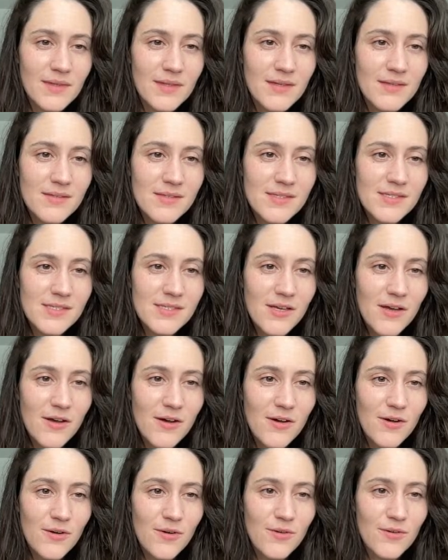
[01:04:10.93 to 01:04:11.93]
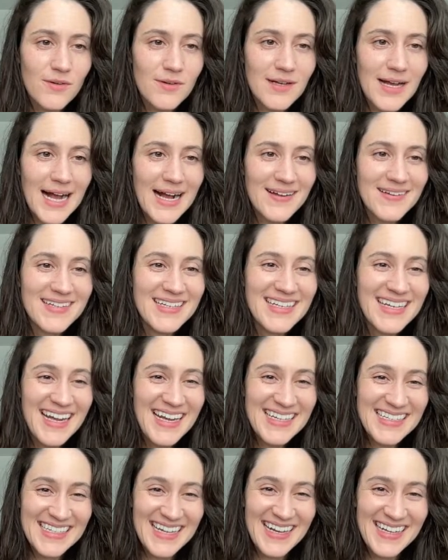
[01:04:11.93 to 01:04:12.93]
So how did I
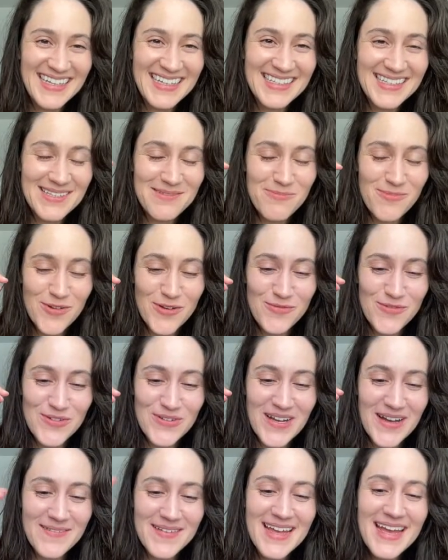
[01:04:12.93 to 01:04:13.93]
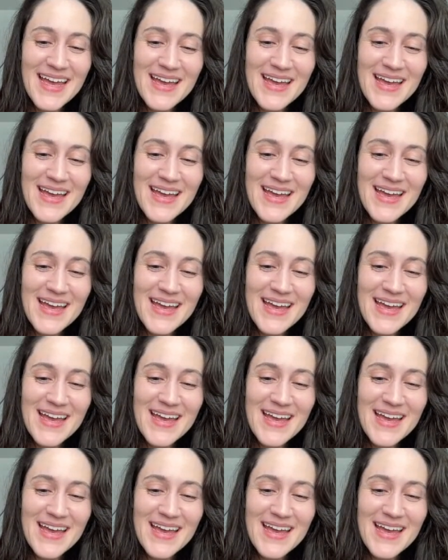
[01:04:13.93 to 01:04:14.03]
not get the preview copy?